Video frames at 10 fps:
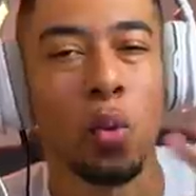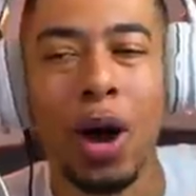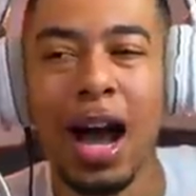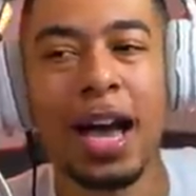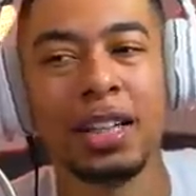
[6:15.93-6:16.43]

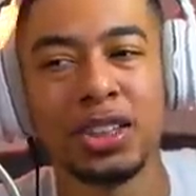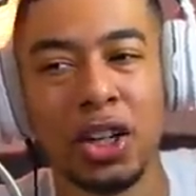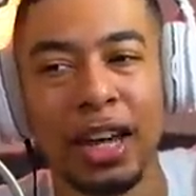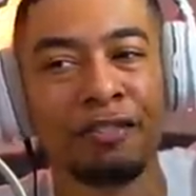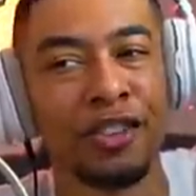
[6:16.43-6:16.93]
wider.
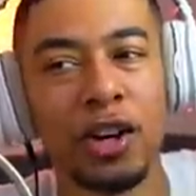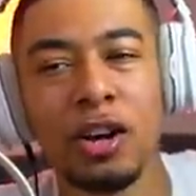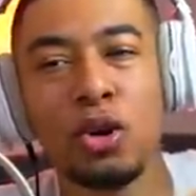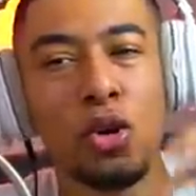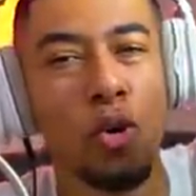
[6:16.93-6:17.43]
So like
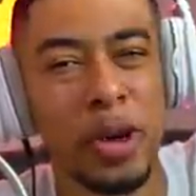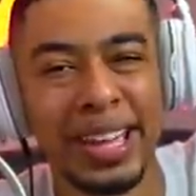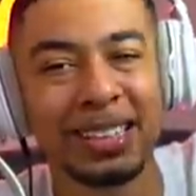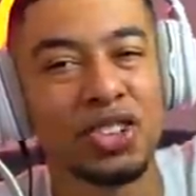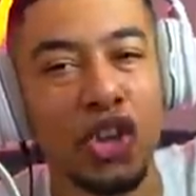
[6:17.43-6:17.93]
vertical
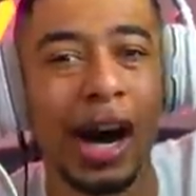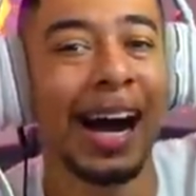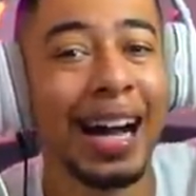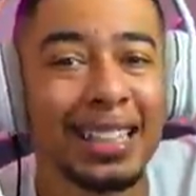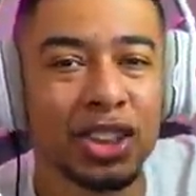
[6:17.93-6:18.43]
is
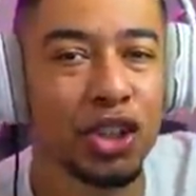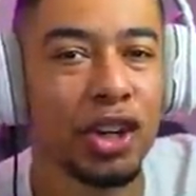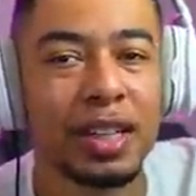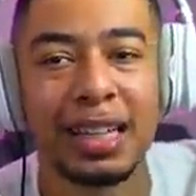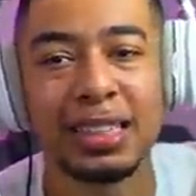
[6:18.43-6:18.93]
not as
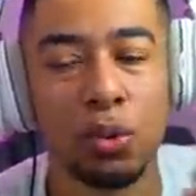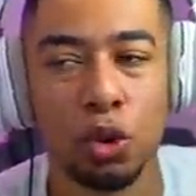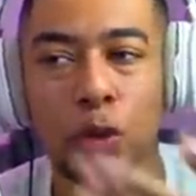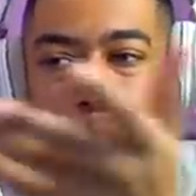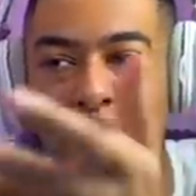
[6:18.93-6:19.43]
good as it
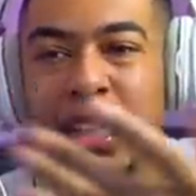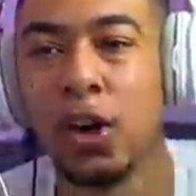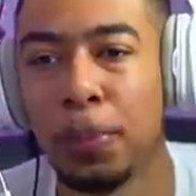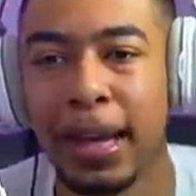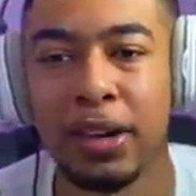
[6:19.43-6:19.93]
would be
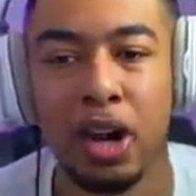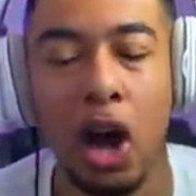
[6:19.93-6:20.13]
you're playing